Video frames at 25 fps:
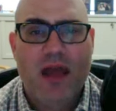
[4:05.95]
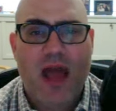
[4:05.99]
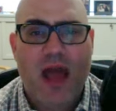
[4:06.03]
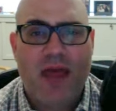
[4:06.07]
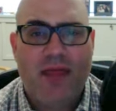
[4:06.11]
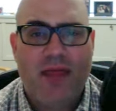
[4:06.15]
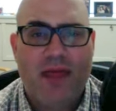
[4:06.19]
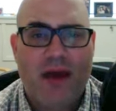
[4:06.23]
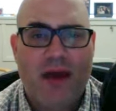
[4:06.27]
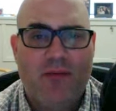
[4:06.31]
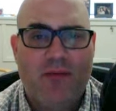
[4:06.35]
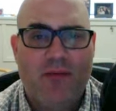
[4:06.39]

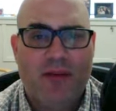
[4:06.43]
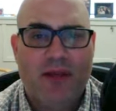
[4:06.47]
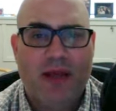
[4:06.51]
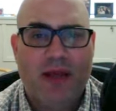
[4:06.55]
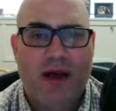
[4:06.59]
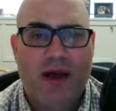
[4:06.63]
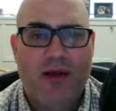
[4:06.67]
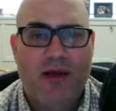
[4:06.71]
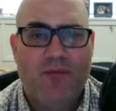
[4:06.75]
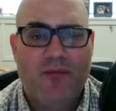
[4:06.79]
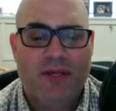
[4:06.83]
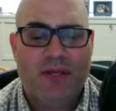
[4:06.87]
And that really
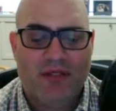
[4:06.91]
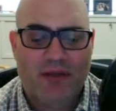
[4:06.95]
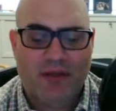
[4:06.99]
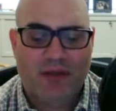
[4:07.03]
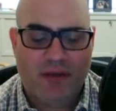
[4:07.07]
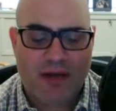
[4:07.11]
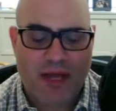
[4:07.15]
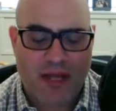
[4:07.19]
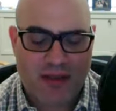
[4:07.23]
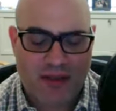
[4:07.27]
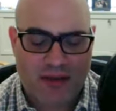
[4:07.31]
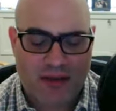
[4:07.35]
helped me. So
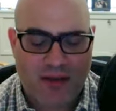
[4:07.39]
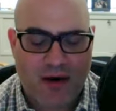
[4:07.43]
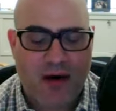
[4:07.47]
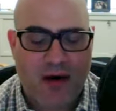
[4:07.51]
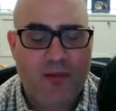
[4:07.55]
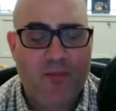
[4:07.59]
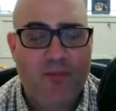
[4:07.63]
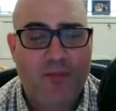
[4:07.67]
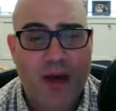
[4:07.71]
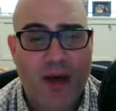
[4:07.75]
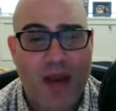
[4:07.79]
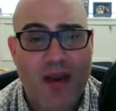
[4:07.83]
again, there
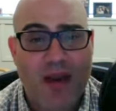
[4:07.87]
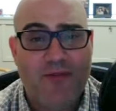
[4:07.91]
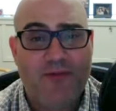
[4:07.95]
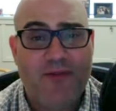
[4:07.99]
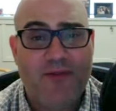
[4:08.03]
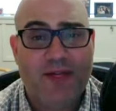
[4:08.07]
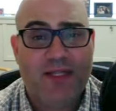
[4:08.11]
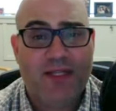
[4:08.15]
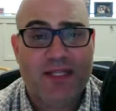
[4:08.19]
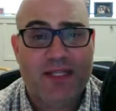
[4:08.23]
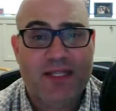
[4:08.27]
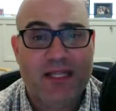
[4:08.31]
are
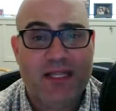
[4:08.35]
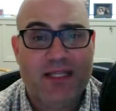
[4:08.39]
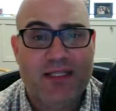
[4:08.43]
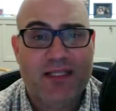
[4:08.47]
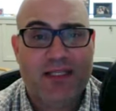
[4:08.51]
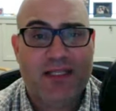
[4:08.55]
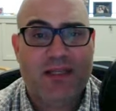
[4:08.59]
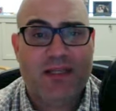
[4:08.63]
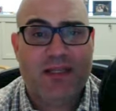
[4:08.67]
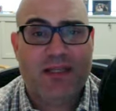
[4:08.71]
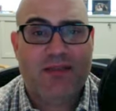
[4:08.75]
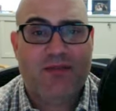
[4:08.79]
benefits to these
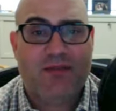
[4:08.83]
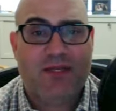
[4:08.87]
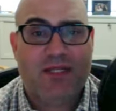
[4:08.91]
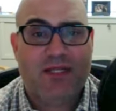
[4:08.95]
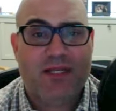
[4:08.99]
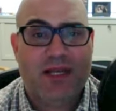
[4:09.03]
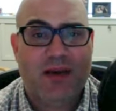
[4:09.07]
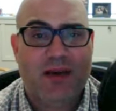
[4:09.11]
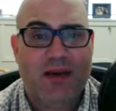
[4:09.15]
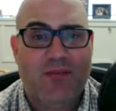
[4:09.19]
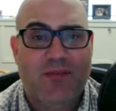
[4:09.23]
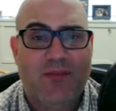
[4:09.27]
things from a
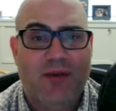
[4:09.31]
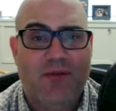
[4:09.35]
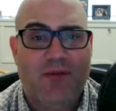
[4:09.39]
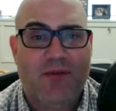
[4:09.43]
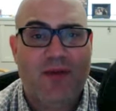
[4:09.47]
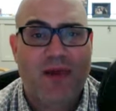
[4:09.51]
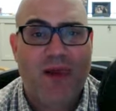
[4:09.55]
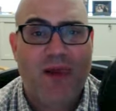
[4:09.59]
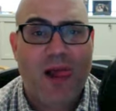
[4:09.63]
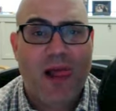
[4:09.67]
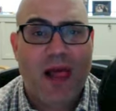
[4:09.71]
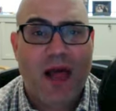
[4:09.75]
standpoint of
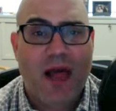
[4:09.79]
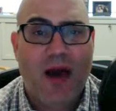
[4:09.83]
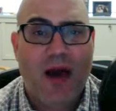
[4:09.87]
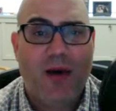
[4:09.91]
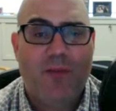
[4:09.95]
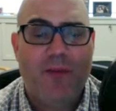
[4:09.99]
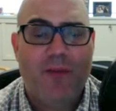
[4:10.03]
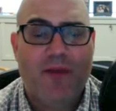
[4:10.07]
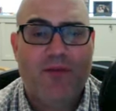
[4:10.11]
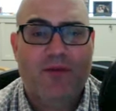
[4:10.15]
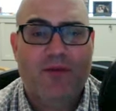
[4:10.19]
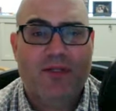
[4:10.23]

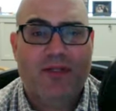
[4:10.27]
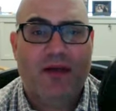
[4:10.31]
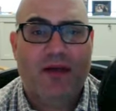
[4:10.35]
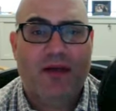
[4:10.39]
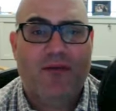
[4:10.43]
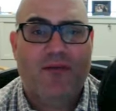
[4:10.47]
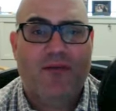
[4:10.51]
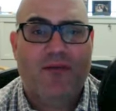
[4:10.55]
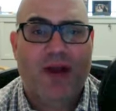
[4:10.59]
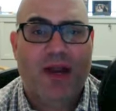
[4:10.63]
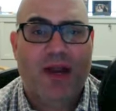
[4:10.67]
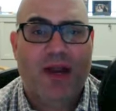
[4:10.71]
helping with
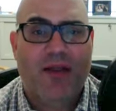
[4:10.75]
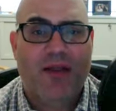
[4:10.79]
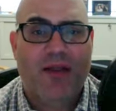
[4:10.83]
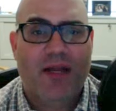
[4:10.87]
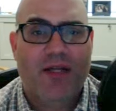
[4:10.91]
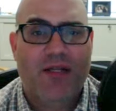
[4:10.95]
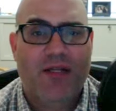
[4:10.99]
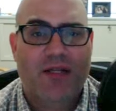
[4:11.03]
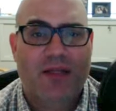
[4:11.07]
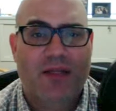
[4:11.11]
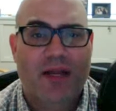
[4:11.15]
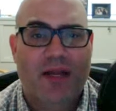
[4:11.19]

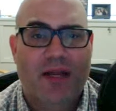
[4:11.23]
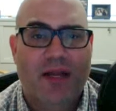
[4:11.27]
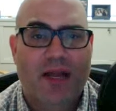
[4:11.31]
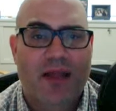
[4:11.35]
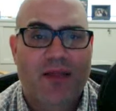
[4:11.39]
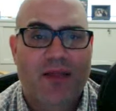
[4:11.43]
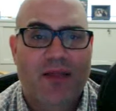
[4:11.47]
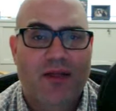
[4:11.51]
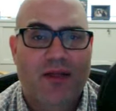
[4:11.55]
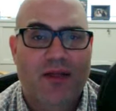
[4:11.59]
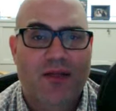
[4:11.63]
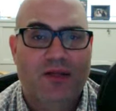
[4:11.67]
self-regulation.
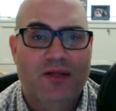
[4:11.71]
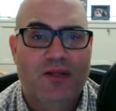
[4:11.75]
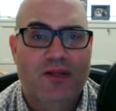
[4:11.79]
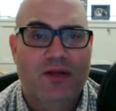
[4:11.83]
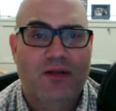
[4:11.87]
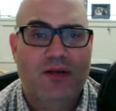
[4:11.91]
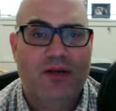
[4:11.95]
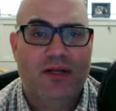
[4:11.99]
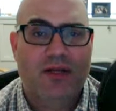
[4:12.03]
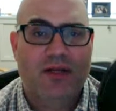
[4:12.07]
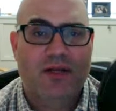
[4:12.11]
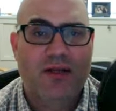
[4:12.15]
Again, the
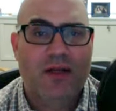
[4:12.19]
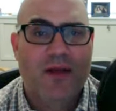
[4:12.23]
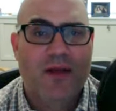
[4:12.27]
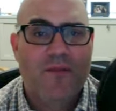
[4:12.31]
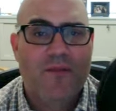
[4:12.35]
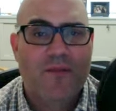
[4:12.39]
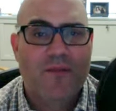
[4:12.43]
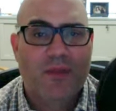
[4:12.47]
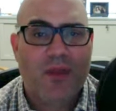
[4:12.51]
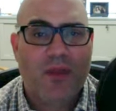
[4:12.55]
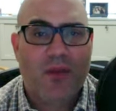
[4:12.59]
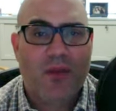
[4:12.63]
concern is,
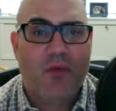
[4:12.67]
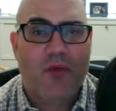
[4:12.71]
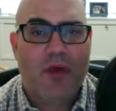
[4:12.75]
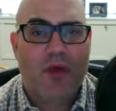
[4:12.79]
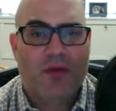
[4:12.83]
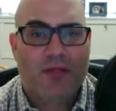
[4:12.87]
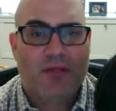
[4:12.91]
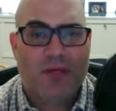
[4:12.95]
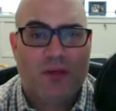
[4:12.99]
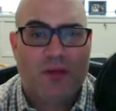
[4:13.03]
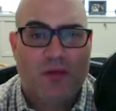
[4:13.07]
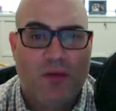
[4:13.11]
where
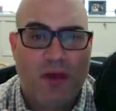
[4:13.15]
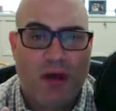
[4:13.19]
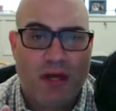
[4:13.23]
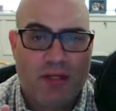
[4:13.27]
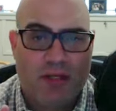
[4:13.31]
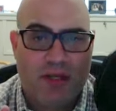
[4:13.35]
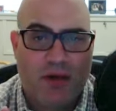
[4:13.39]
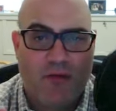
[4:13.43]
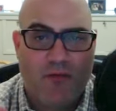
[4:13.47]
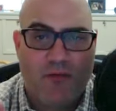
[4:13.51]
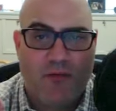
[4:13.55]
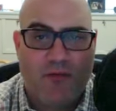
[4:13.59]
does it
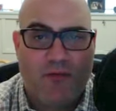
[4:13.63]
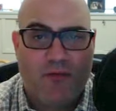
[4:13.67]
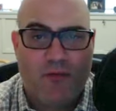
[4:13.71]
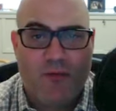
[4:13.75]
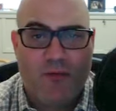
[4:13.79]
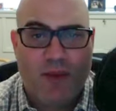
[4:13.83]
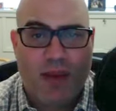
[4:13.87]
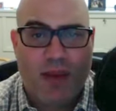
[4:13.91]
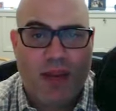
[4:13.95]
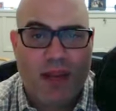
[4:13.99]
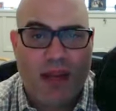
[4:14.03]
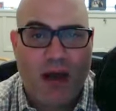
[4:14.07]
cross over from
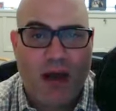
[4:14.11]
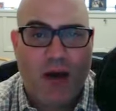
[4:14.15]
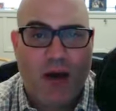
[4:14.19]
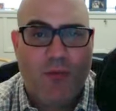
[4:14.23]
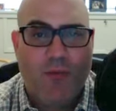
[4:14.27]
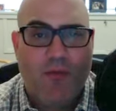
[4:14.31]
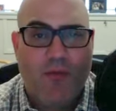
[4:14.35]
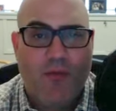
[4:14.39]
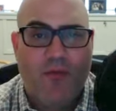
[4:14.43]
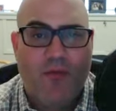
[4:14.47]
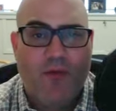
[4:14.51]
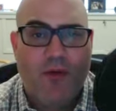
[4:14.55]
being
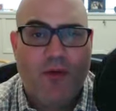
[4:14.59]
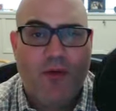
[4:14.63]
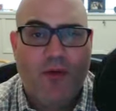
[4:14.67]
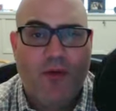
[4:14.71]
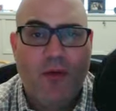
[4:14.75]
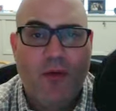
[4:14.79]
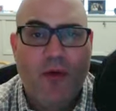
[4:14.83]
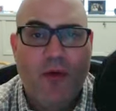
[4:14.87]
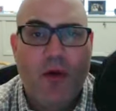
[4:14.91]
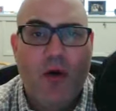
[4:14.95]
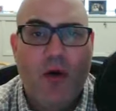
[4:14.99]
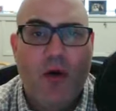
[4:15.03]

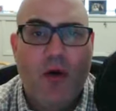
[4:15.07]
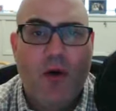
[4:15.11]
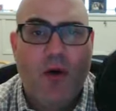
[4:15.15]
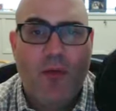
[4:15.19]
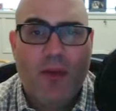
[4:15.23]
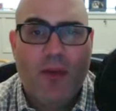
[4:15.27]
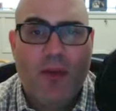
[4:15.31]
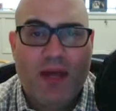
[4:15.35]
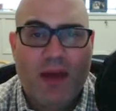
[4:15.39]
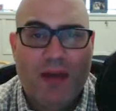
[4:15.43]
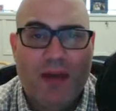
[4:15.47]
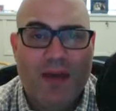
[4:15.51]
helpful or
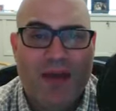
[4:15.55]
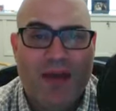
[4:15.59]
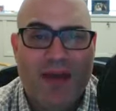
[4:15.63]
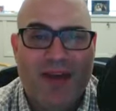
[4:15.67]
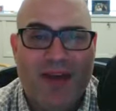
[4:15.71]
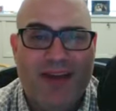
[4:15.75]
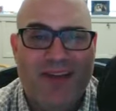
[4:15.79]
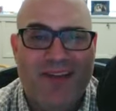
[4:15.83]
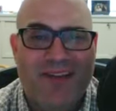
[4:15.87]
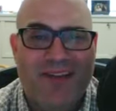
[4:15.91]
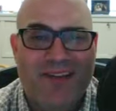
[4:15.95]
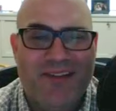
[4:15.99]
becoming
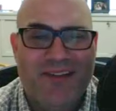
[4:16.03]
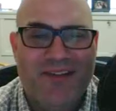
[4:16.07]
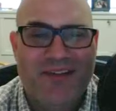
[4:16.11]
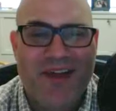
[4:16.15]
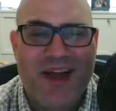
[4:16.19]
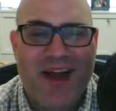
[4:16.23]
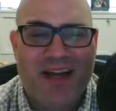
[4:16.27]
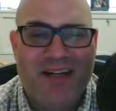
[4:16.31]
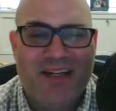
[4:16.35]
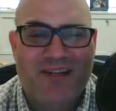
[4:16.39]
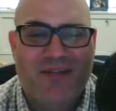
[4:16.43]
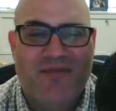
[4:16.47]
another
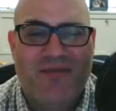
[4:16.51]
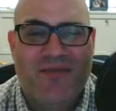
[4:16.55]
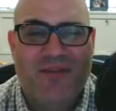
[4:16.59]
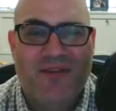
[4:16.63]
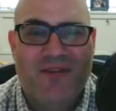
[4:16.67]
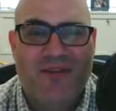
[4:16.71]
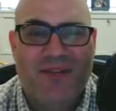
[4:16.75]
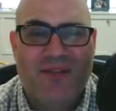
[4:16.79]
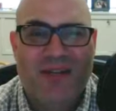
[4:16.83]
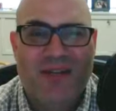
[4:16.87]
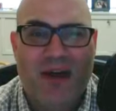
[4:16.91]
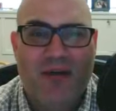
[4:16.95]
distraction for
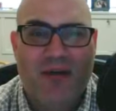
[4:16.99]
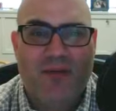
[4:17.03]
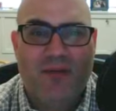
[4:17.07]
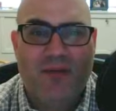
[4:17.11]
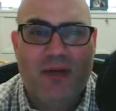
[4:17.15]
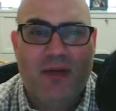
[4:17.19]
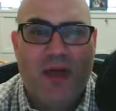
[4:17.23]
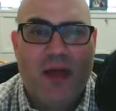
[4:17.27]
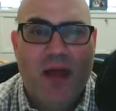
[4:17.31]
yourself?